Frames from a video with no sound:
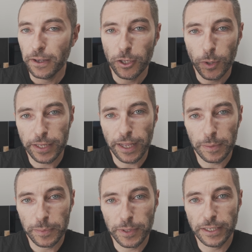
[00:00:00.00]
you end
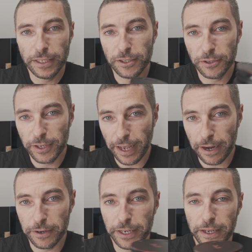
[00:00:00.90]
up needing to
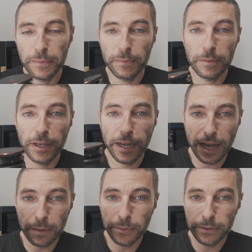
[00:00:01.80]
carry maybe a
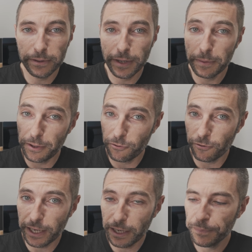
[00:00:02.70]
couple, maybe
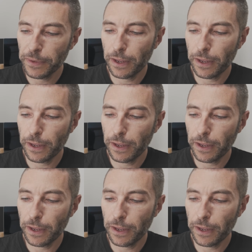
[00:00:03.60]
3